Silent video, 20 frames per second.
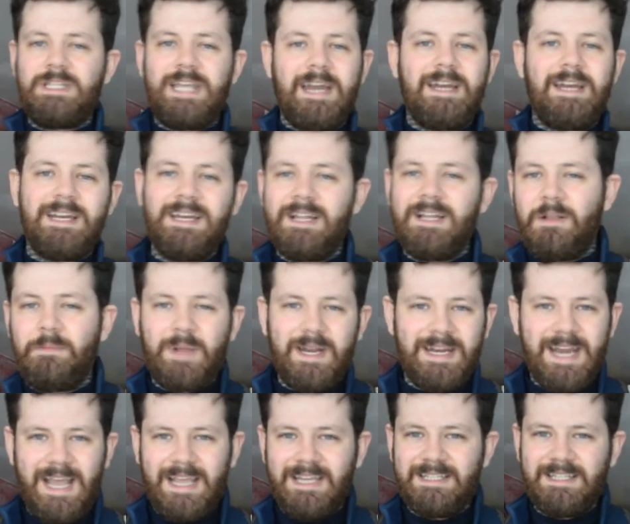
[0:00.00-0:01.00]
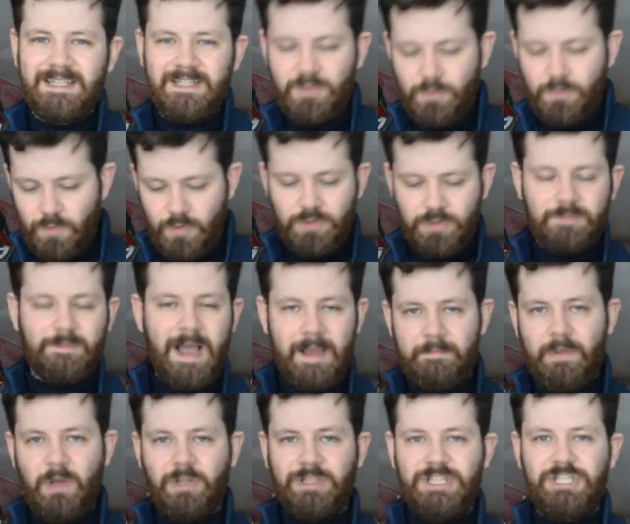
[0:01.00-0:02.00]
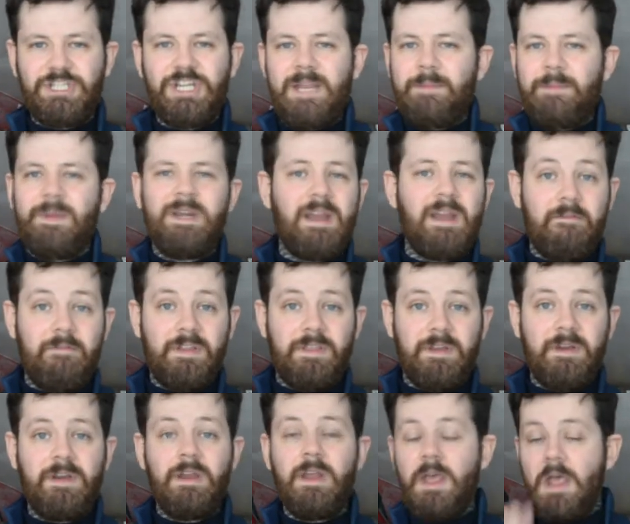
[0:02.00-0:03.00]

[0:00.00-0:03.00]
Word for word: get a little bit nicer towards my body shape and everything.